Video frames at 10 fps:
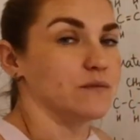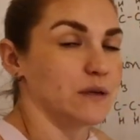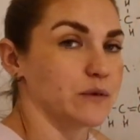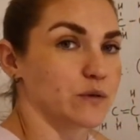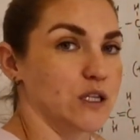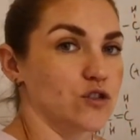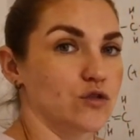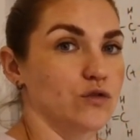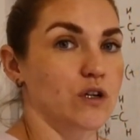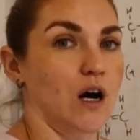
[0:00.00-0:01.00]
to be between
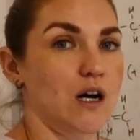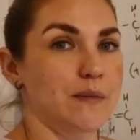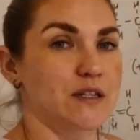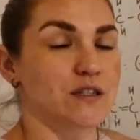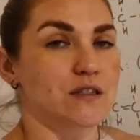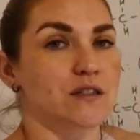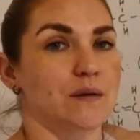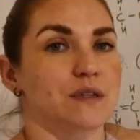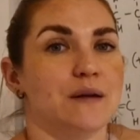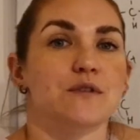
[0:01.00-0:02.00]
two carbons.
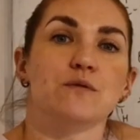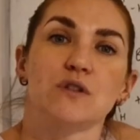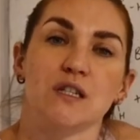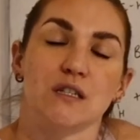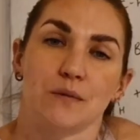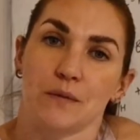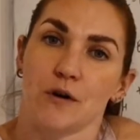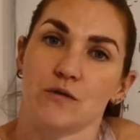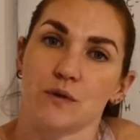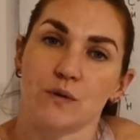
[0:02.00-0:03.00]
Sometimes you will see a double
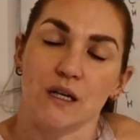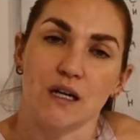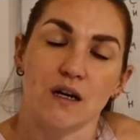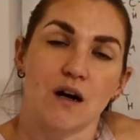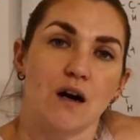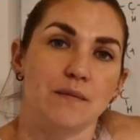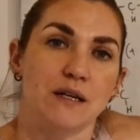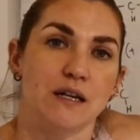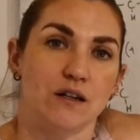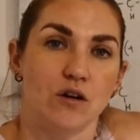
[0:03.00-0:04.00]
bond between a
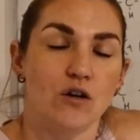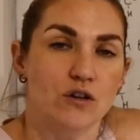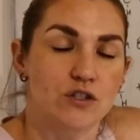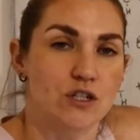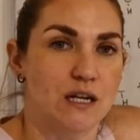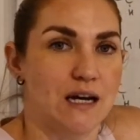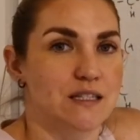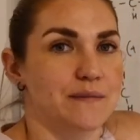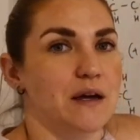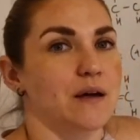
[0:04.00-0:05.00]
carbon and an oxygen
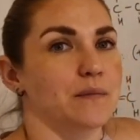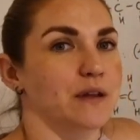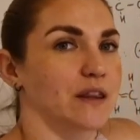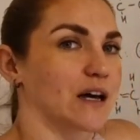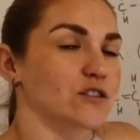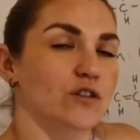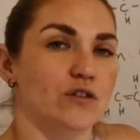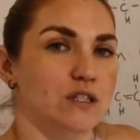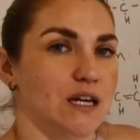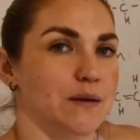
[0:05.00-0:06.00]
atom, but that's not
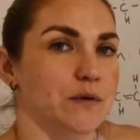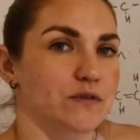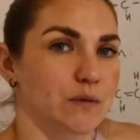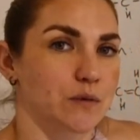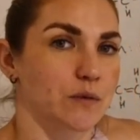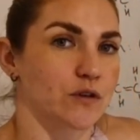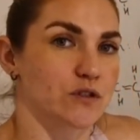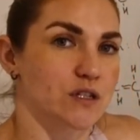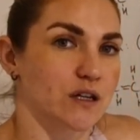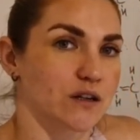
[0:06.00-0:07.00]
the type of double
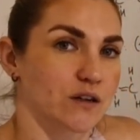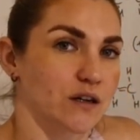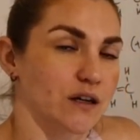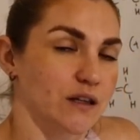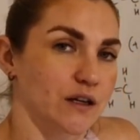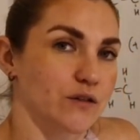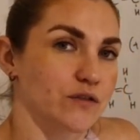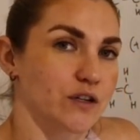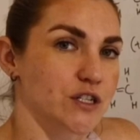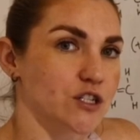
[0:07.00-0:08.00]
bonds that are allowed
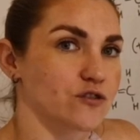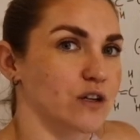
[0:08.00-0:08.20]
for addition